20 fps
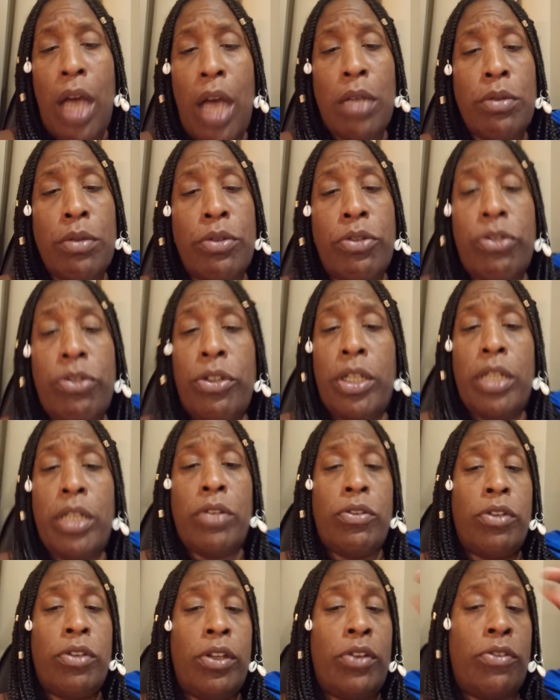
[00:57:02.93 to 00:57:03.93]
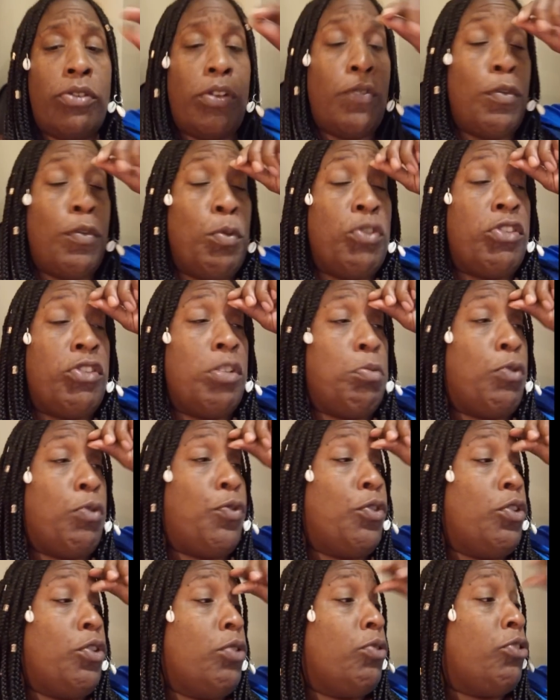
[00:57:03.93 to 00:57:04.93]
Shit, sis, if it was simple for
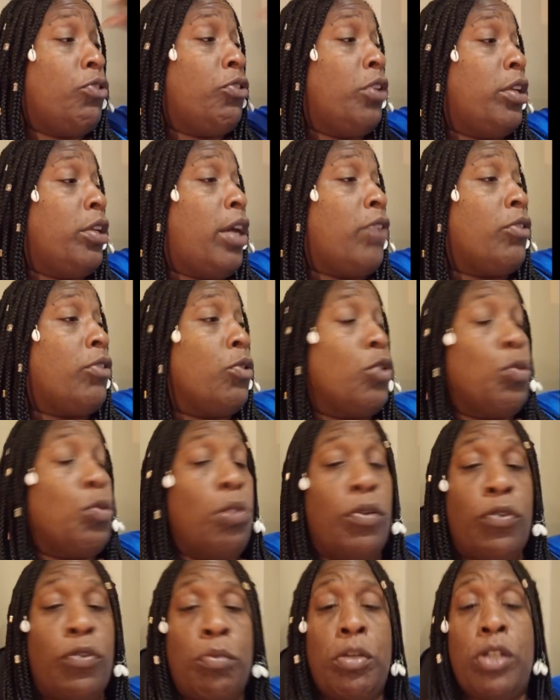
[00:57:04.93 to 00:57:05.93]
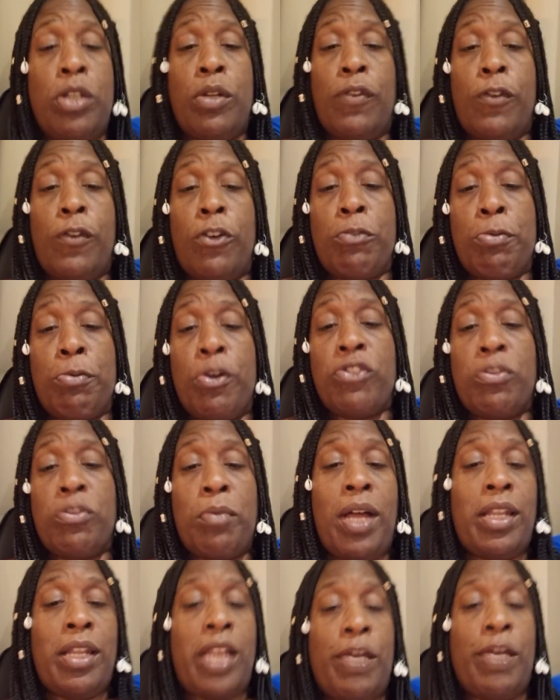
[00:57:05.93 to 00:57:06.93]
you, shit, that's a new one for me. You're the first person in
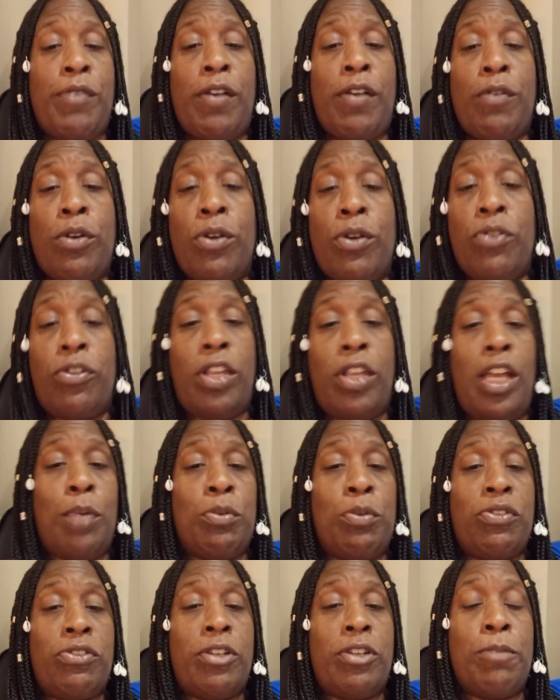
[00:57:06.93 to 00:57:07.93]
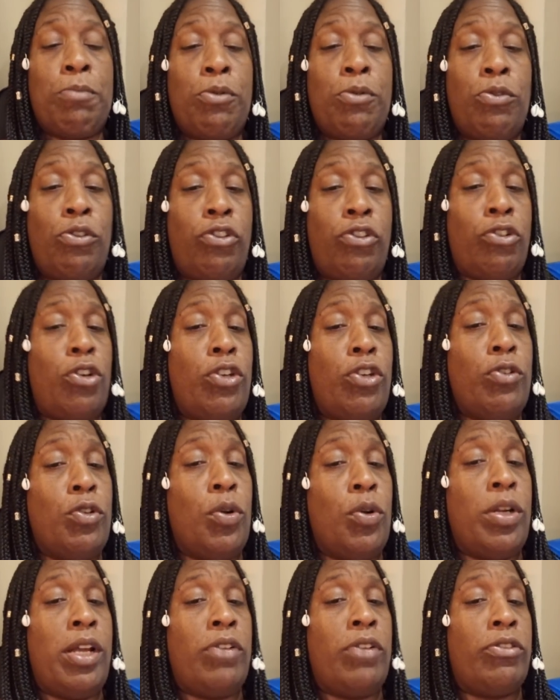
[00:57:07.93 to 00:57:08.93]
my life I ever heard say it was simple. You sure you're
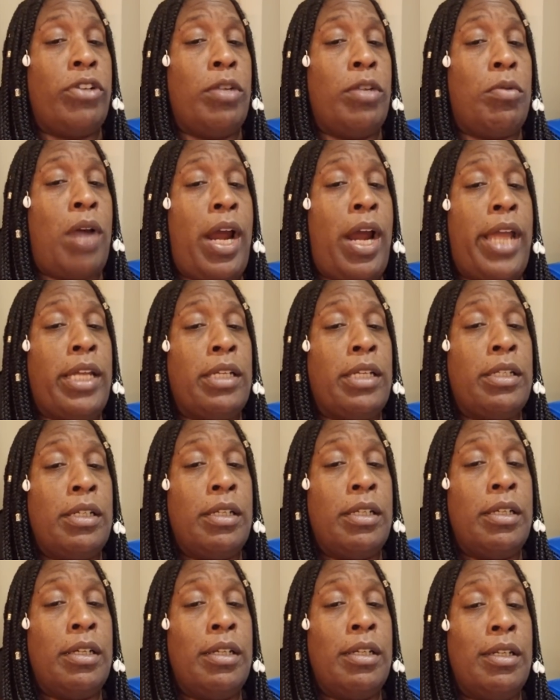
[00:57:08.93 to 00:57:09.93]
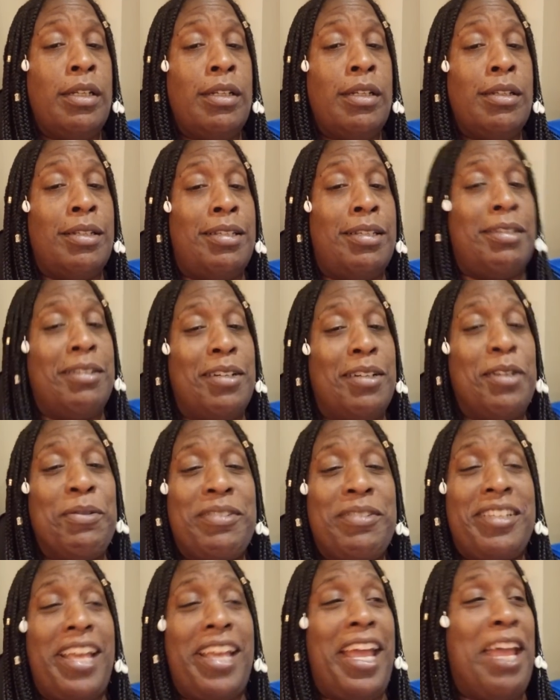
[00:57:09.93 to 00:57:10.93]
doing that shit right? You know what I'm
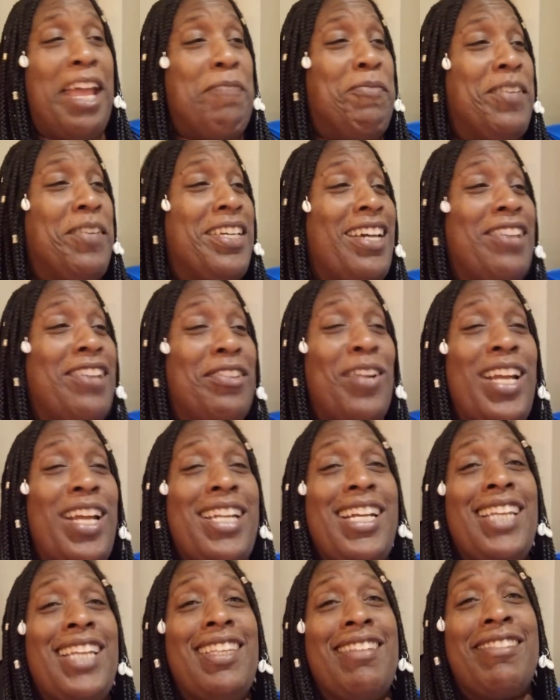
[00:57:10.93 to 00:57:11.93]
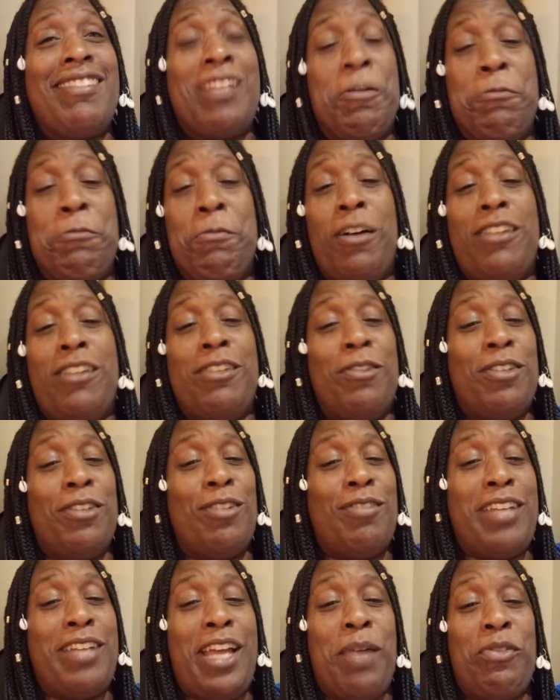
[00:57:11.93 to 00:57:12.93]
saying? Because there ain't nothing simple about doing
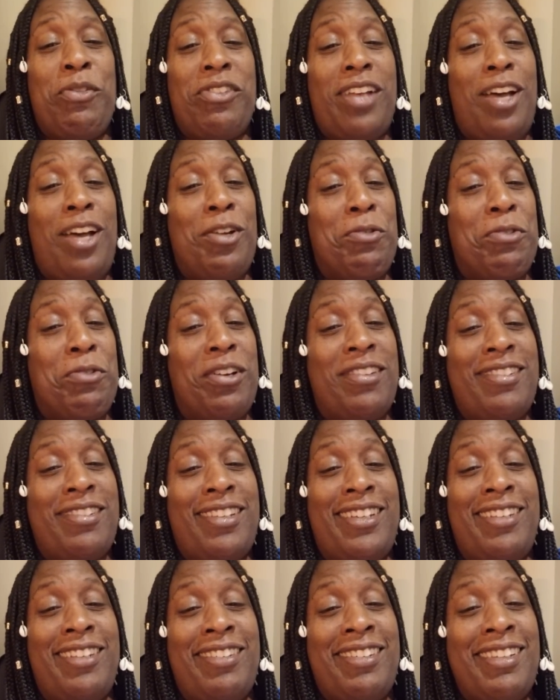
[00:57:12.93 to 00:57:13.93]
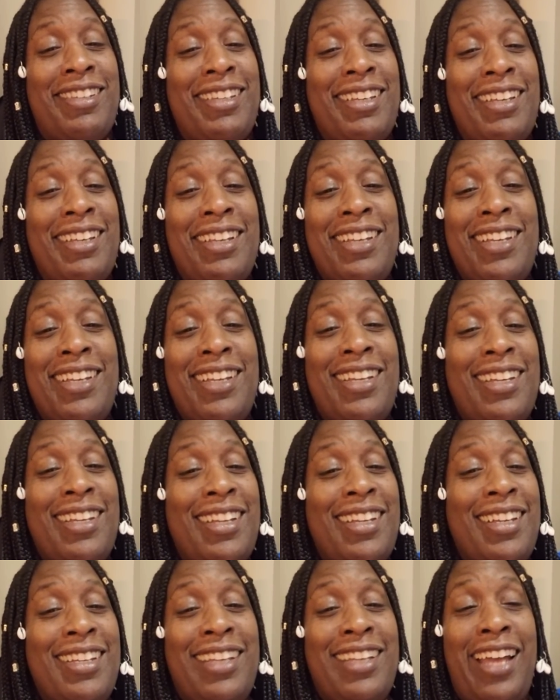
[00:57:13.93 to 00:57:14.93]
them damn shadow work, sis.
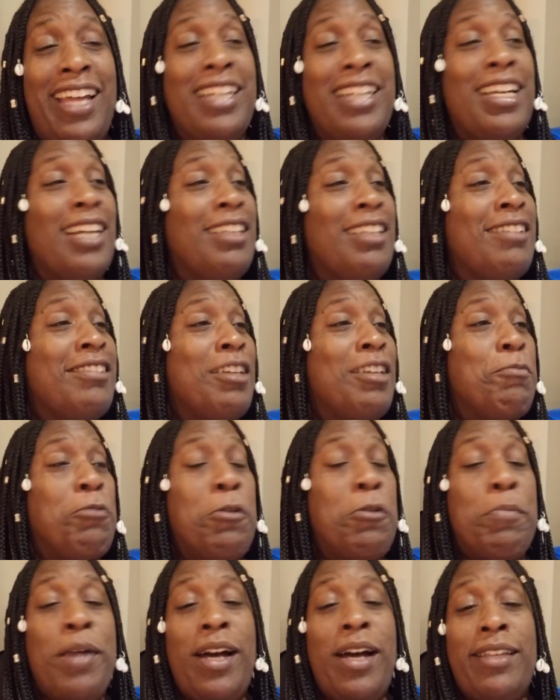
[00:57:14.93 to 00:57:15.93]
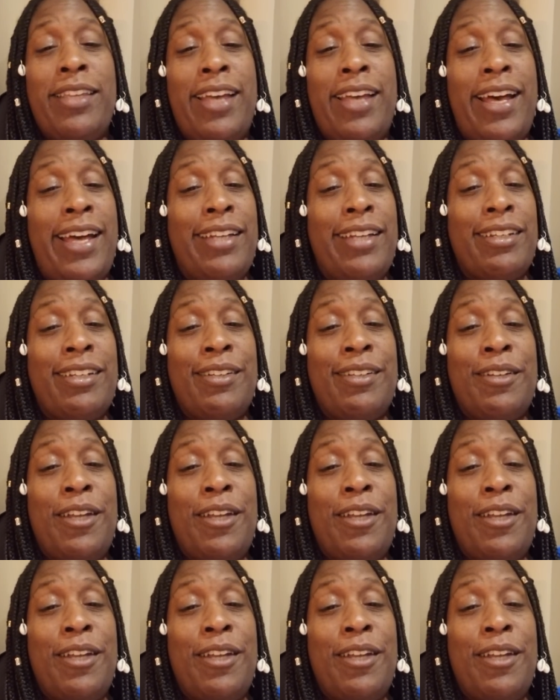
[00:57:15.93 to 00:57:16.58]
There ain't nothing simple about that.